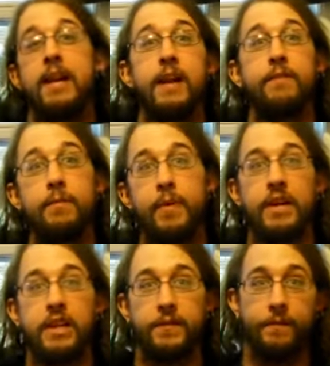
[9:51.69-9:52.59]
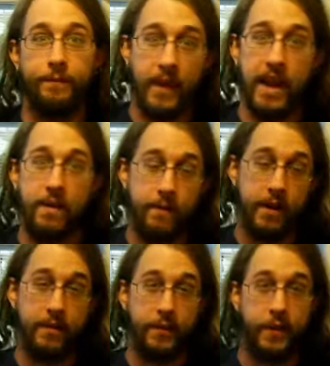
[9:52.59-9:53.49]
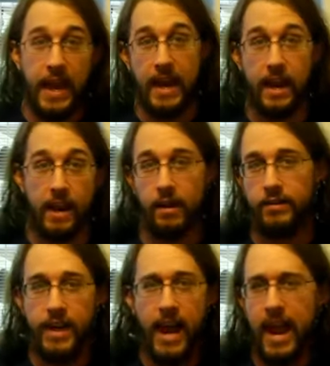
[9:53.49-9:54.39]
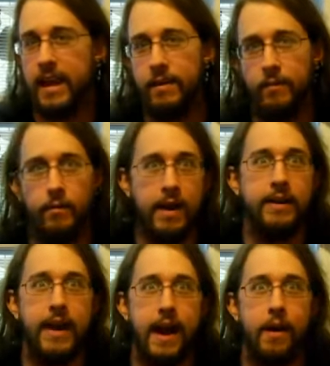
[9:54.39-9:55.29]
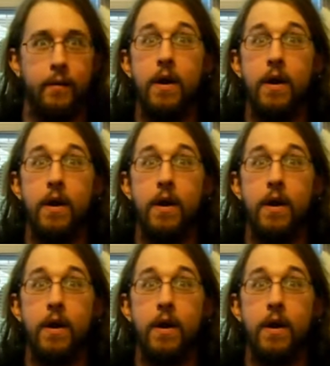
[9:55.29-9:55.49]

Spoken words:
everybody's favorite thing to hate right now.